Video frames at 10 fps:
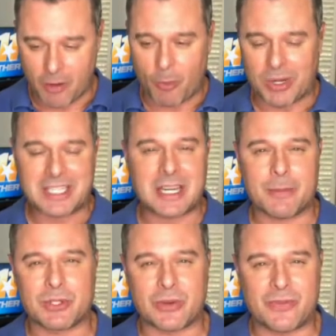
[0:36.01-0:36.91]
Our morning
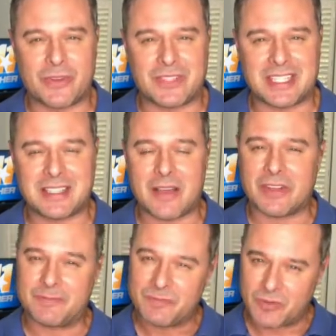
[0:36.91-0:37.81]
temperature.
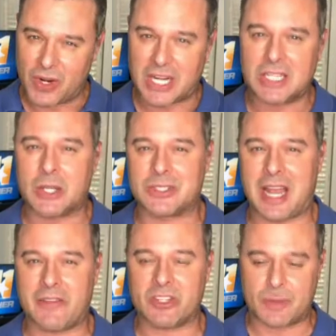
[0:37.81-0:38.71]
57, very
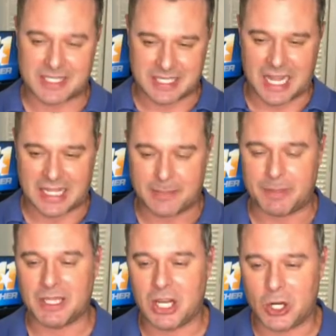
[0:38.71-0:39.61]
close to average, but slightly
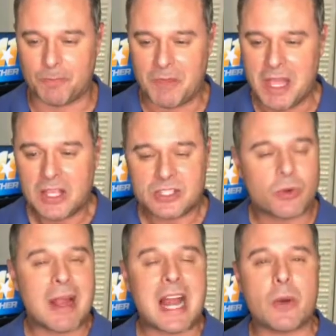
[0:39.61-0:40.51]
below.
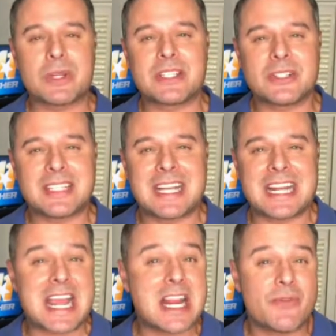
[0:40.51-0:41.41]
So right now we're still
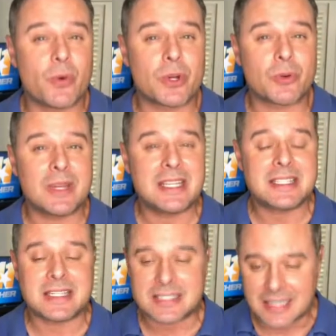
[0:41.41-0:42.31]
sitting at 84
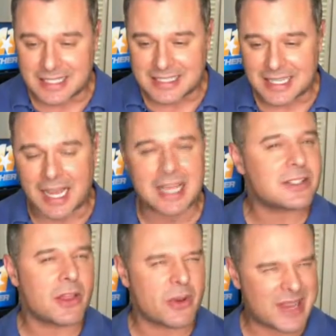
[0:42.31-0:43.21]
degrees, sunny
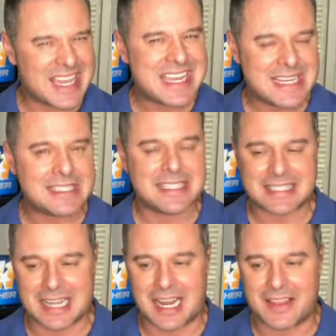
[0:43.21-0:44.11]
skies, although a
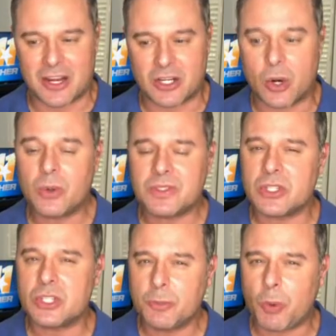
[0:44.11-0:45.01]
hazy sky there.
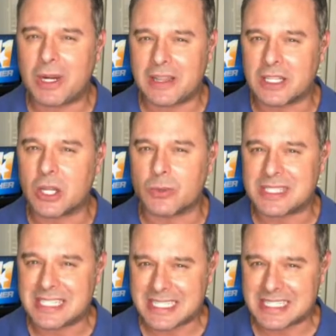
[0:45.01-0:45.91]
Notice the dew point in the
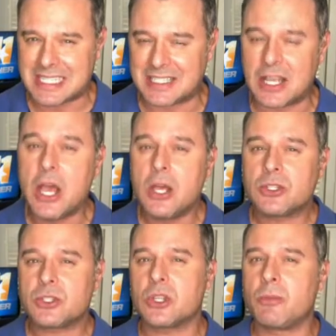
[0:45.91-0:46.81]
low 60s,
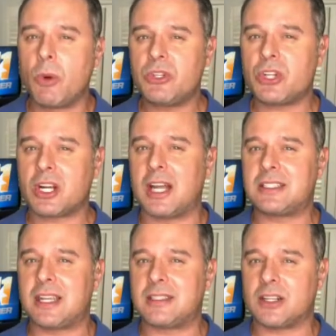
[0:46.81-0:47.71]
so the moisture
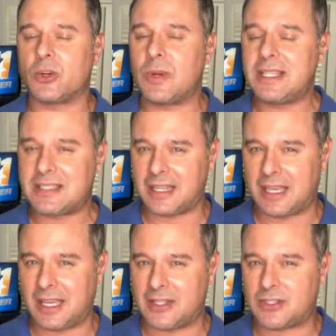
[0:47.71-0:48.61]
content's increased
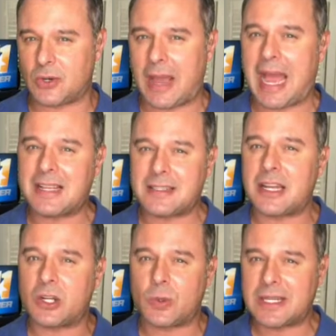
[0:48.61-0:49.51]
again. So as
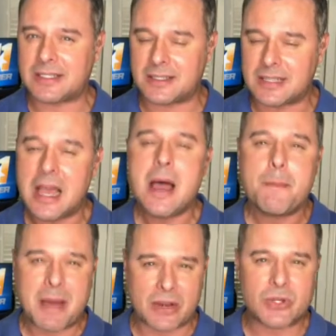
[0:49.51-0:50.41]
that increases,
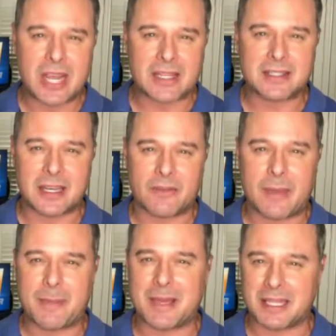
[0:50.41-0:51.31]
better chance then
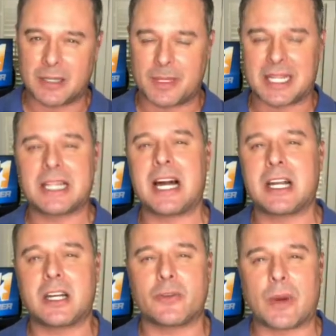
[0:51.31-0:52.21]
of maybe a little bit of
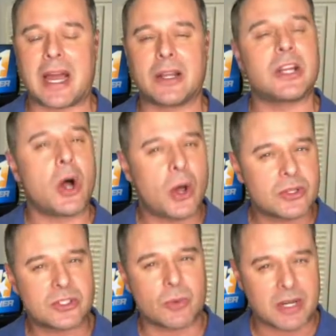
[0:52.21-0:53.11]
cloud cover around, and
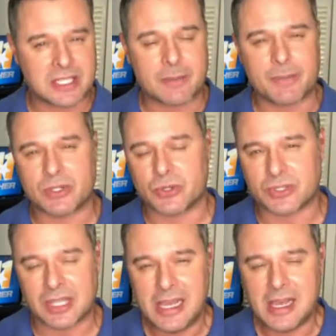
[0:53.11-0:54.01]
also our
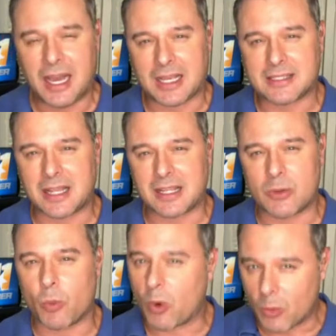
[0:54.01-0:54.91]
temperatures uh,
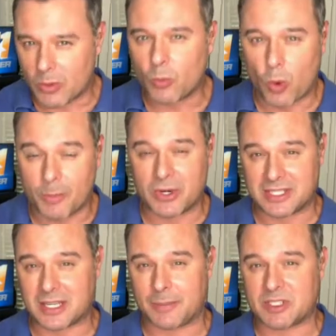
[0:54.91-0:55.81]
slightly war
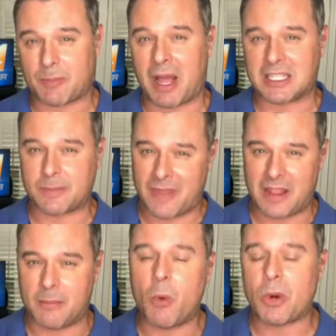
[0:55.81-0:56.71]
warmer in some spots, but
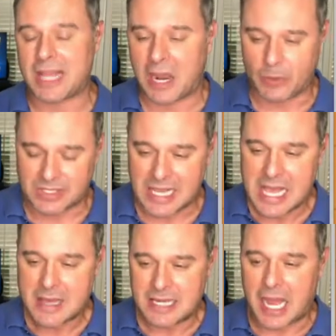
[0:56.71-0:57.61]
then the morning
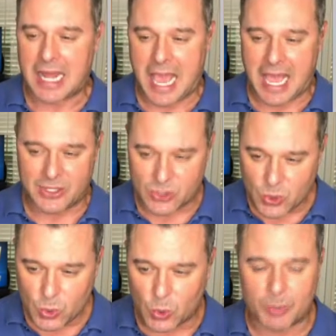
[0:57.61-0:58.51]
hours not
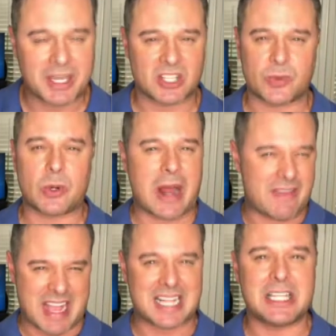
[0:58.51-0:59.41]
as cool because we don't
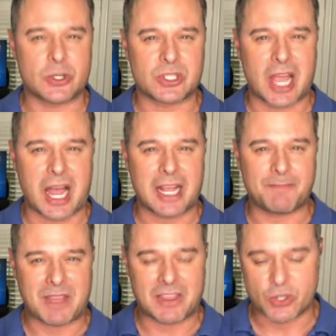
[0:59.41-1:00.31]
have that clear
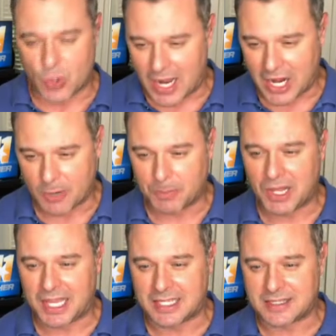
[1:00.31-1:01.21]
sky and the dry air in
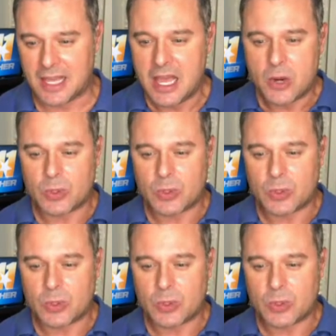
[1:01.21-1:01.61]
place.